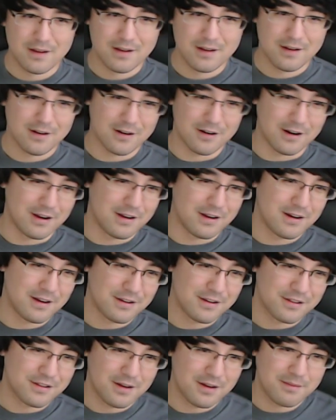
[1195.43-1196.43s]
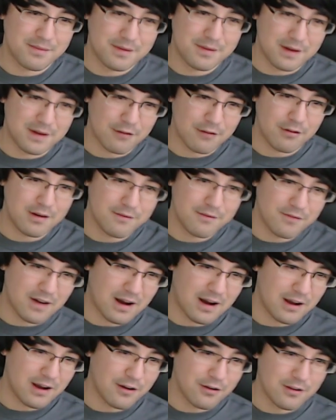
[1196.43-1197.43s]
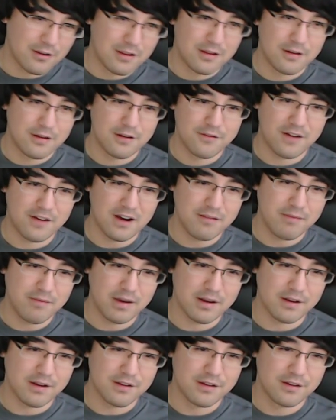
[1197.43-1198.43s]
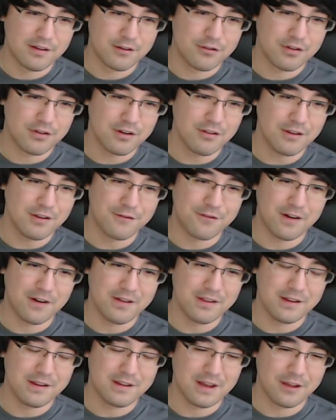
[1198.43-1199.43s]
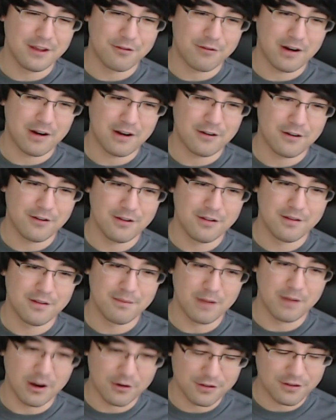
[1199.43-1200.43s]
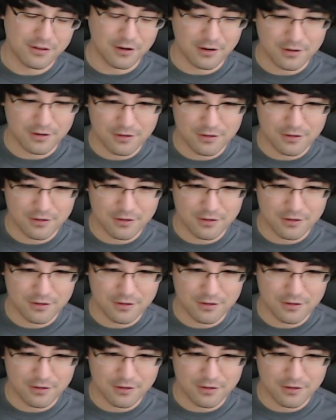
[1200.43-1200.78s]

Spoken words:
Alright, next up, Necrean Vial. 5 mana. Trigger a friendly death rattle, or sorry,